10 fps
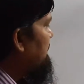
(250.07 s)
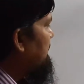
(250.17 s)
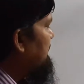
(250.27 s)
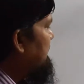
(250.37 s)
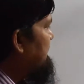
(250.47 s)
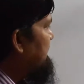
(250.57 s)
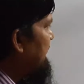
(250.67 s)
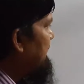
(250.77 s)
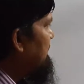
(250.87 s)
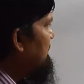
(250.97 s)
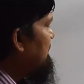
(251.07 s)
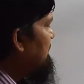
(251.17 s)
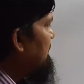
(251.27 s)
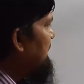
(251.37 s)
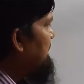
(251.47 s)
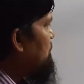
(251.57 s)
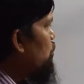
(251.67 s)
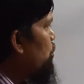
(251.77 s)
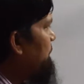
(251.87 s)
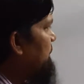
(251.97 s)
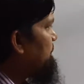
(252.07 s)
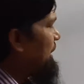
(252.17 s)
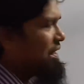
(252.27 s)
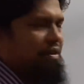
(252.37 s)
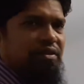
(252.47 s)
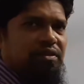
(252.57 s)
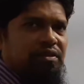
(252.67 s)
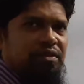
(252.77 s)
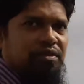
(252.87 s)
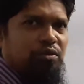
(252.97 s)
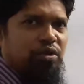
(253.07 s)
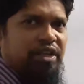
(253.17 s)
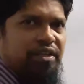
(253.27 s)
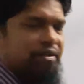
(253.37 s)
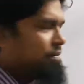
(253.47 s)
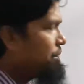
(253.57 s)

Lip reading: In this sign, there is an open part. Okay.